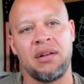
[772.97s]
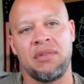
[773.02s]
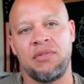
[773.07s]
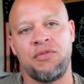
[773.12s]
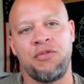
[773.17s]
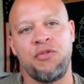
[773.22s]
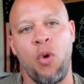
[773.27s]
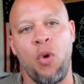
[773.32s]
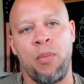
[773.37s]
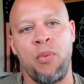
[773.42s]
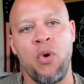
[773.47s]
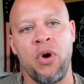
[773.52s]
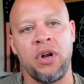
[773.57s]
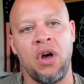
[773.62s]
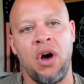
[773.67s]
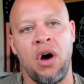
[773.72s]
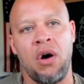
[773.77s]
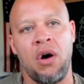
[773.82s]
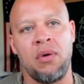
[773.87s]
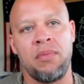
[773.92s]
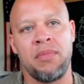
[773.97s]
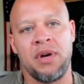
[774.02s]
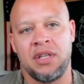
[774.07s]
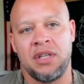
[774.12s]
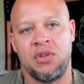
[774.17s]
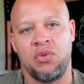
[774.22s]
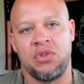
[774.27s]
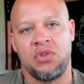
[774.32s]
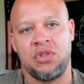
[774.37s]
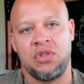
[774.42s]
4.0 because
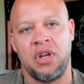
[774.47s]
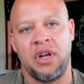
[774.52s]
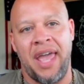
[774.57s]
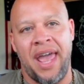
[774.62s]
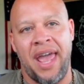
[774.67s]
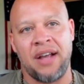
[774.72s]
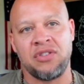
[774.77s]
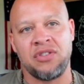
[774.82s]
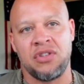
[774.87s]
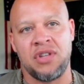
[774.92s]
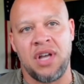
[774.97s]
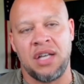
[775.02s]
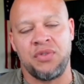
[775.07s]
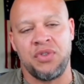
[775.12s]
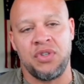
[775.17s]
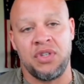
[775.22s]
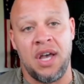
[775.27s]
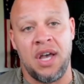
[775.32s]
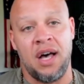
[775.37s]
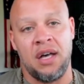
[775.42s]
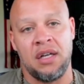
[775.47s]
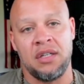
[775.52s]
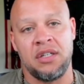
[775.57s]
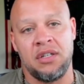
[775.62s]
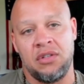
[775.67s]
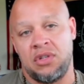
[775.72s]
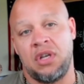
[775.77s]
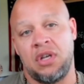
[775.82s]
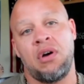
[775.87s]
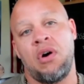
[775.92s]
we were studying exercise physiology. I
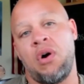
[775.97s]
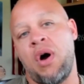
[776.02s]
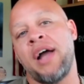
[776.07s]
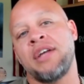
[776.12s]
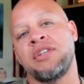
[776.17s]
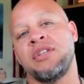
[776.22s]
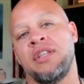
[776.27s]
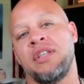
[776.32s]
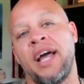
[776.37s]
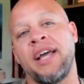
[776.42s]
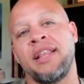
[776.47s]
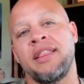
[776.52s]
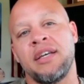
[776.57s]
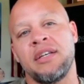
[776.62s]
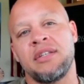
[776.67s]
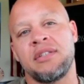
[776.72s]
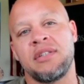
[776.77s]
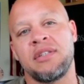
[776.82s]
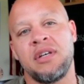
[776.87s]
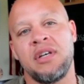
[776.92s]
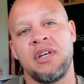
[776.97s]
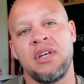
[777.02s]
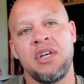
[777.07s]
was like, oh, I actually like this.